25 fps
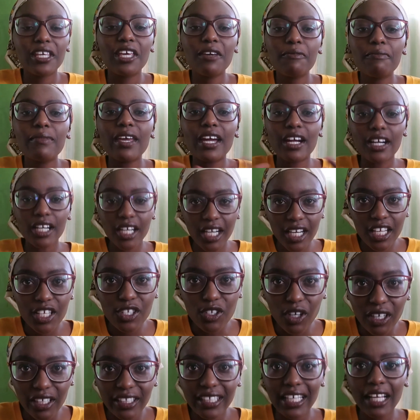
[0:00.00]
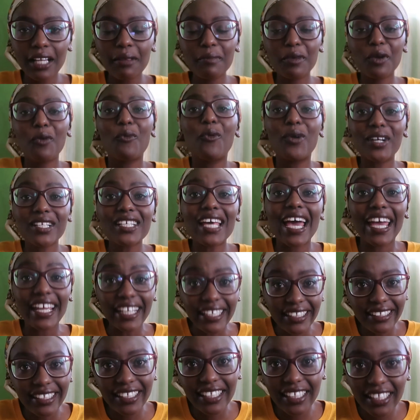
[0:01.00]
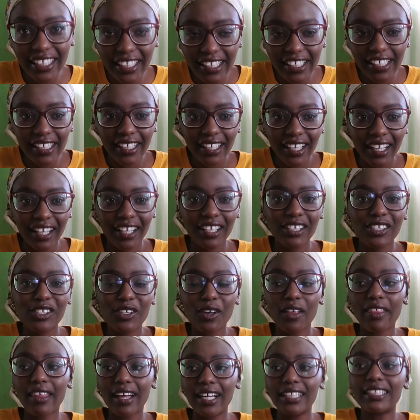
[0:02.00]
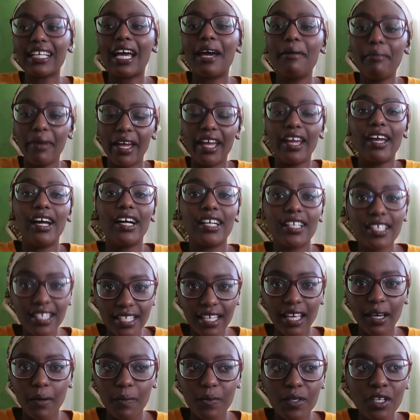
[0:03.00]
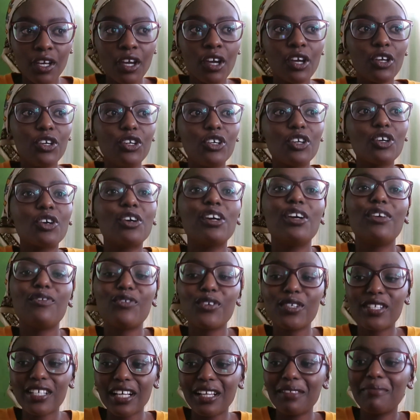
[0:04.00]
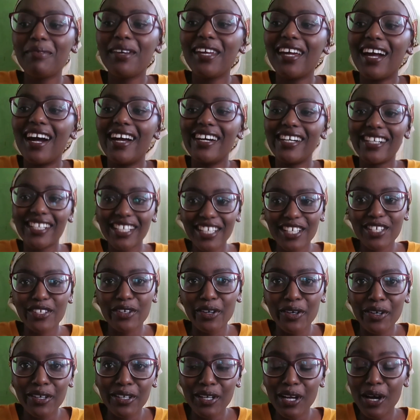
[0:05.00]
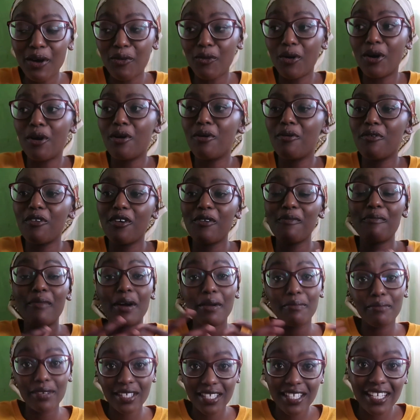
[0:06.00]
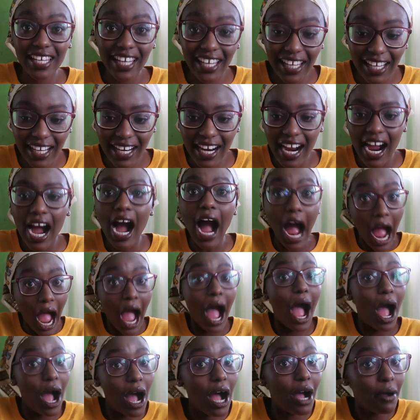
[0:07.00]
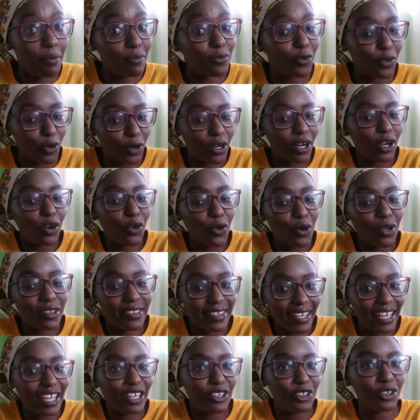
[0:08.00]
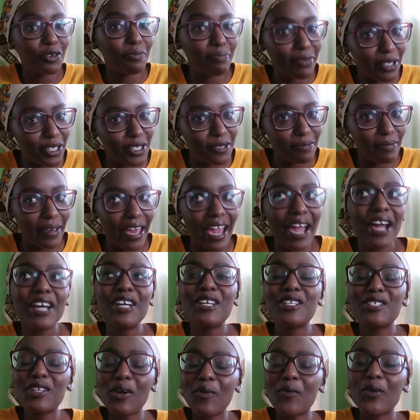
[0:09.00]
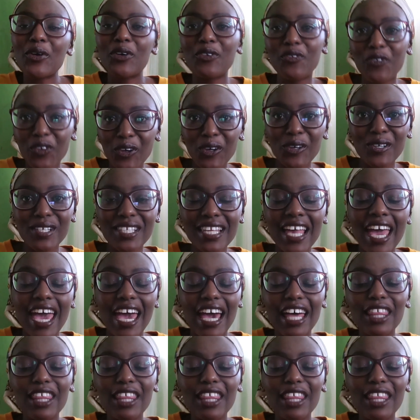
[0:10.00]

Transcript: Give me a reason. Tell me what I did so that I may accept. You know, if you tell me a reason, well, my mistake, I'm gonna go there and you beat me. So we refused.